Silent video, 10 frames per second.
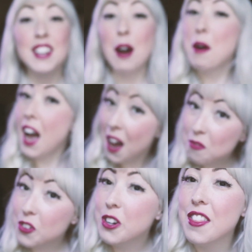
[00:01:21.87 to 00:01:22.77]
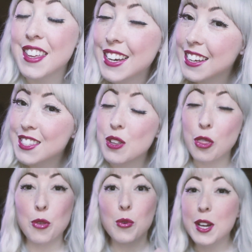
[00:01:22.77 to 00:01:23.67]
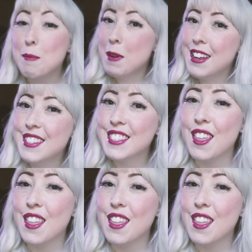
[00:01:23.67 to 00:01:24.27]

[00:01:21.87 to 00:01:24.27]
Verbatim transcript: Now after the next three months,